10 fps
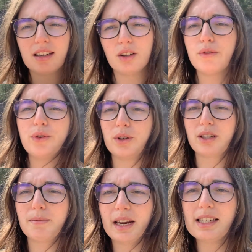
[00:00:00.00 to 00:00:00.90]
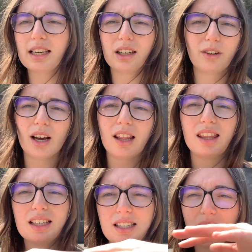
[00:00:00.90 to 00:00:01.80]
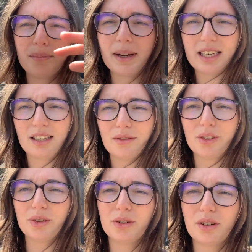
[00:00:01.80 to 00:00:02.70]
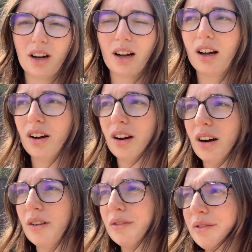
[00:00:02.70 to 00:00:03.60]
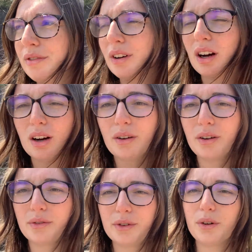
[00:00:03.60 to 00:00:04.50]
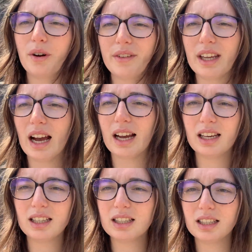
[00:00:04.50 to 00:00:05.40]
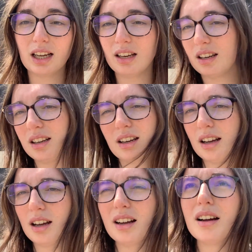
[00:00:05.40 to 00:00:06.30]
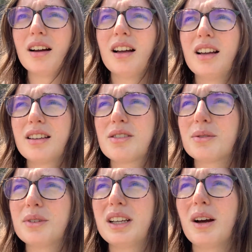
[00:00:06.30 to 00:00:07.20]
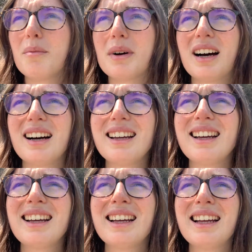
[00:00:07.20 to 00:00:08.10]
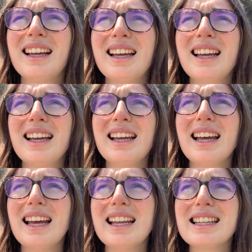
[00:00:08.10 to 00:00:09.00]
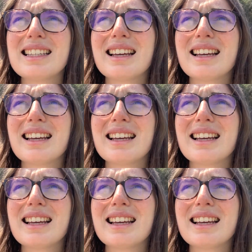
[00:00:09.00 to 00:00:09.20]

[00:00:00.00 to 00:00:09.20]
the view is amazing. You got this amazing view of a few of the island, and it's really up high. And